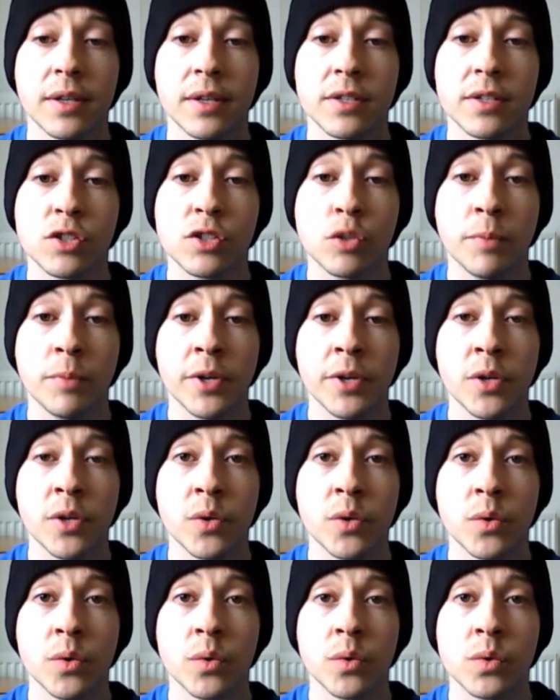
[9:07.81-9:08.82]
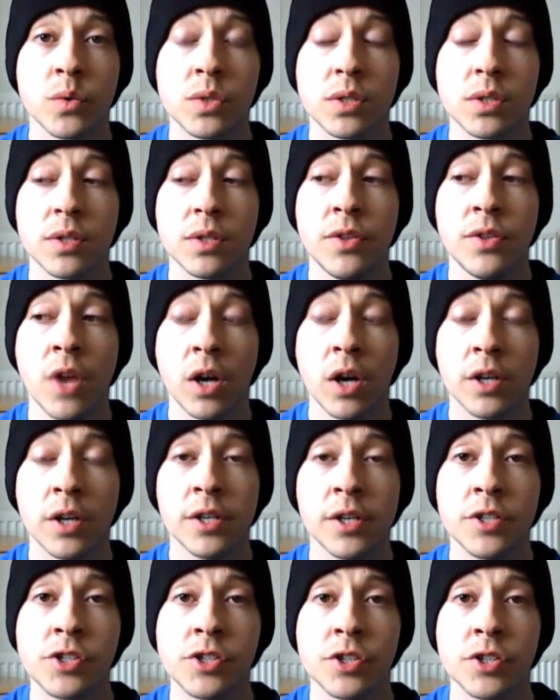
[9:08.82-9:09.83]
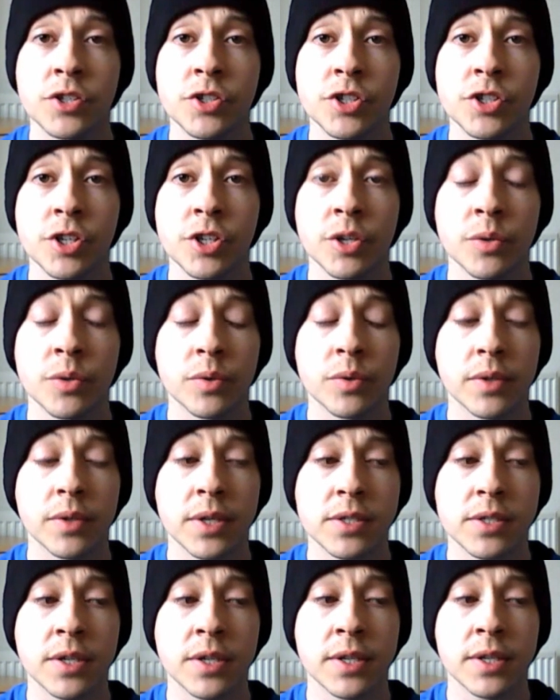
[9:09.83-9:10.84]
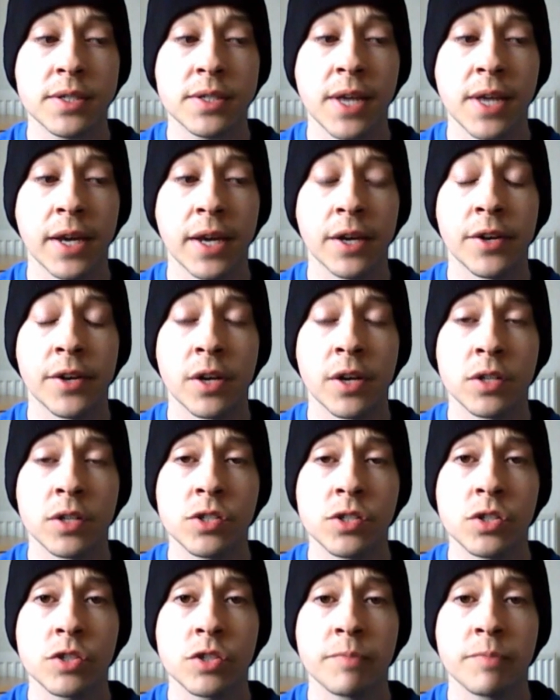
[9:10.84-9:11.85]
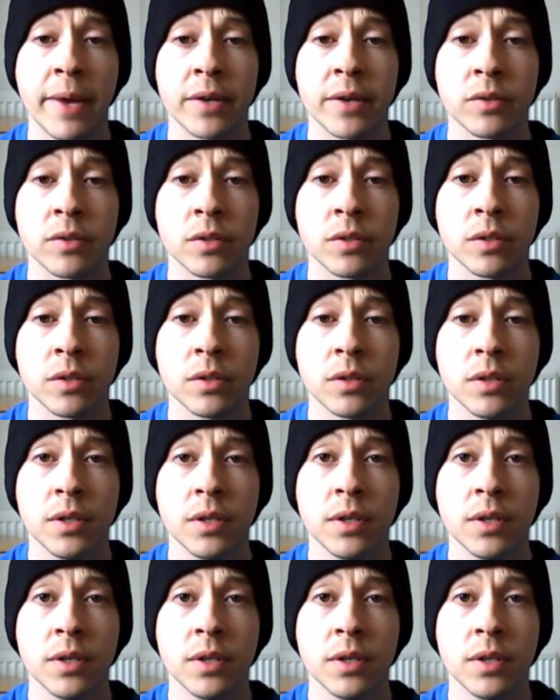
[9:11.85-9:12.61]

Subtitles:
someone who's not going to judge you, that's going to take a non-judgmental